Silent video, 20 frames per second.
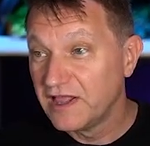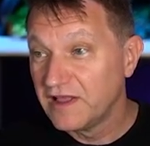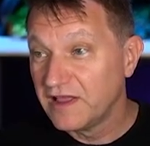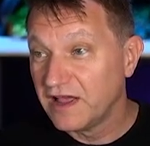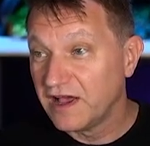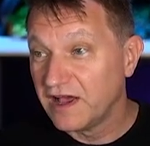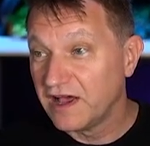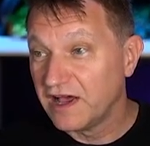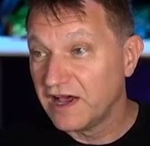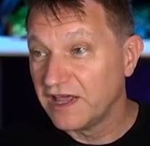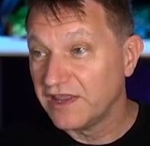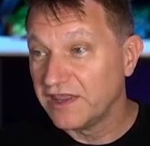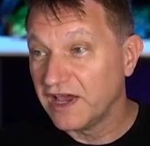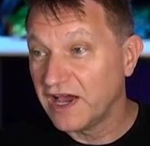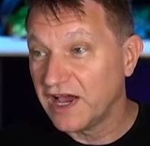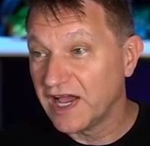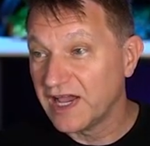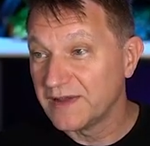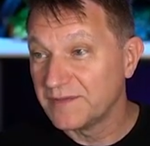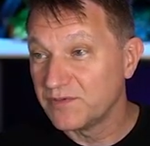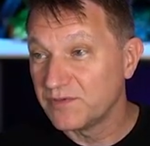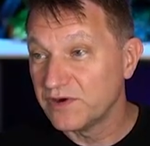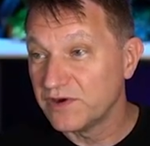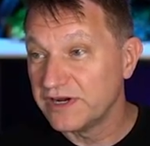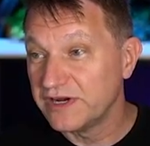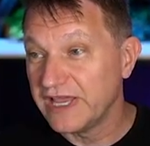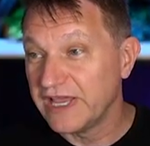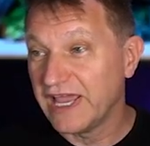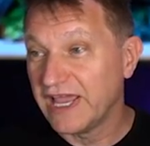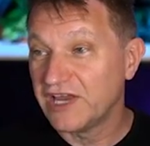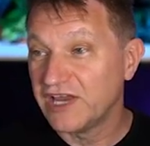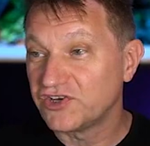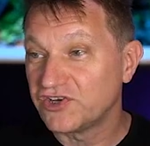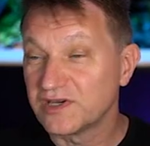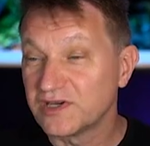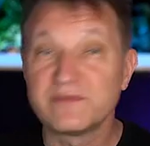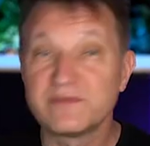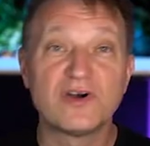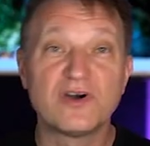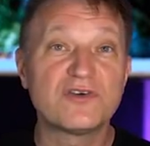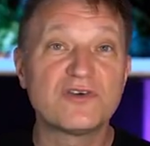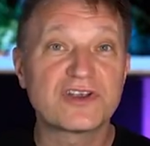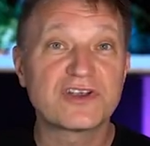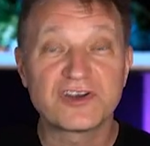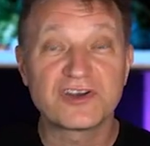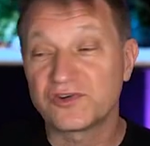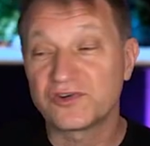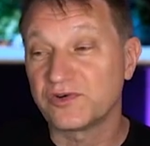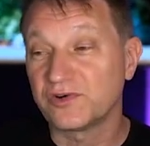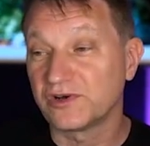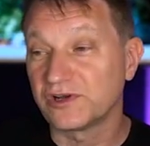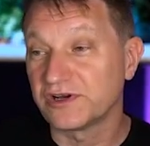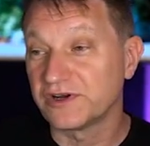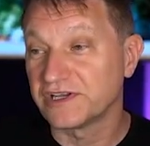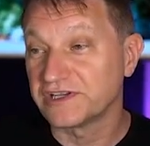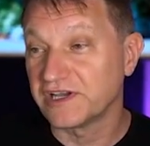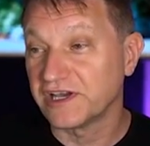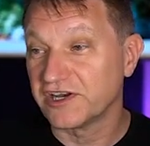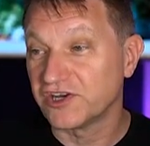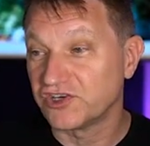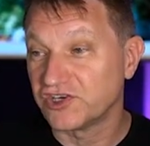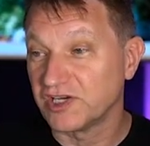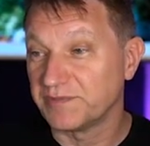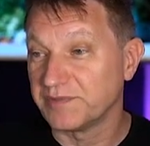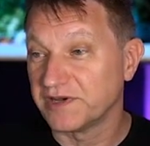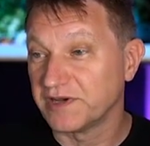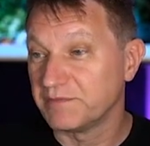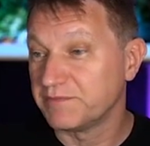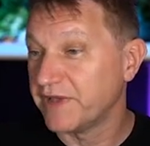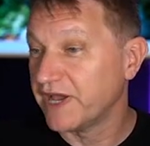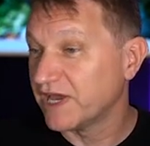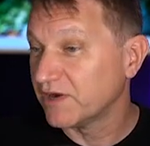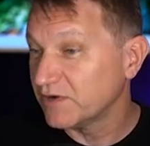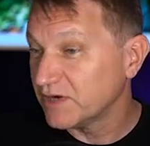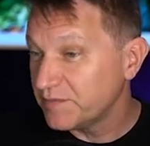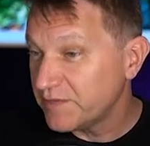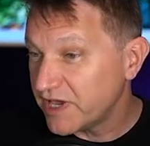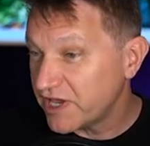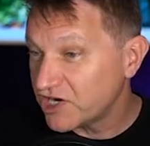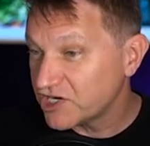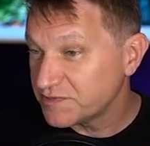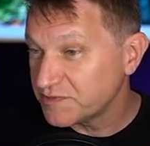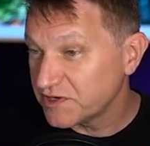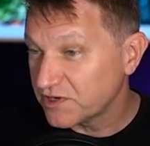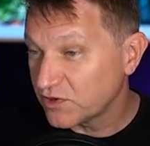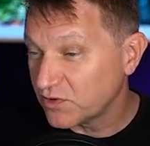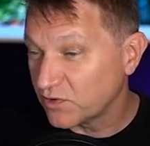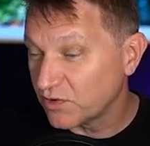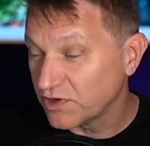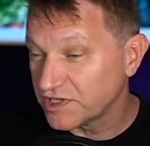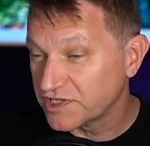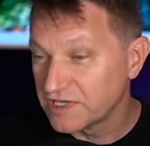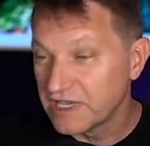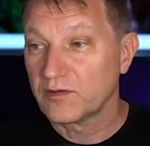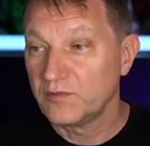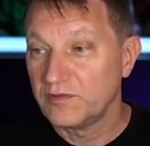The hybrid engine motor controller has got a chip in it. Battery management, of course.